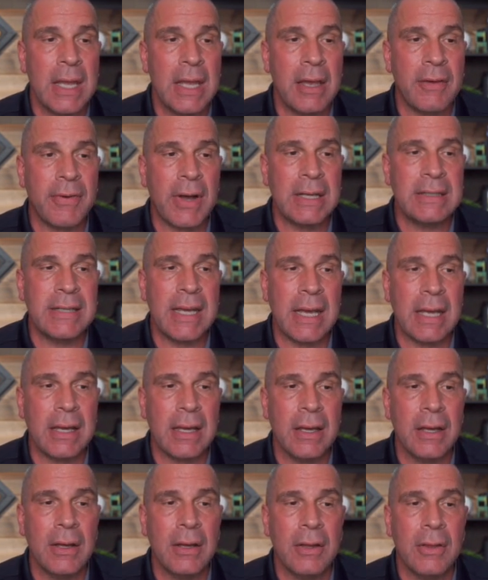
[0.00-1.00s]
If I
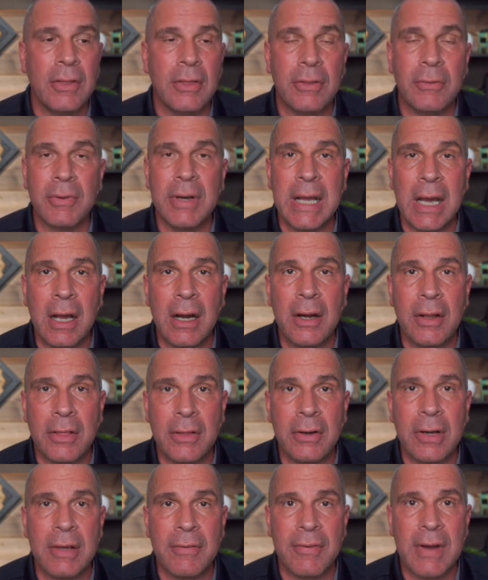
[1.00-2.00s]
take
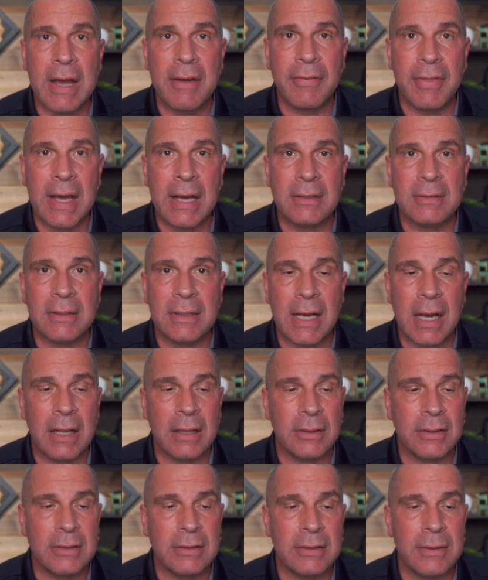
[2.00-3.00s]

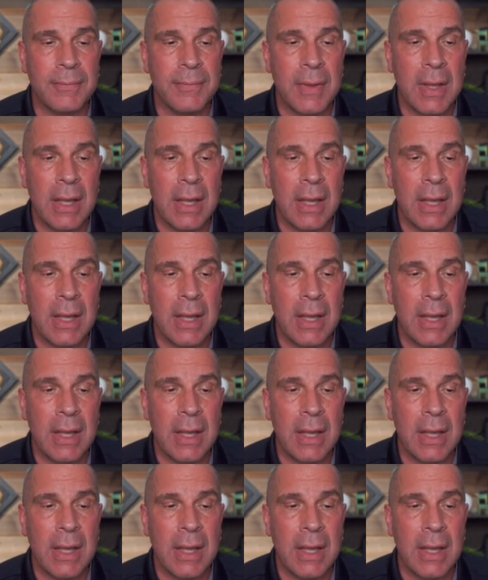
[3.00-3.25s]
$335,000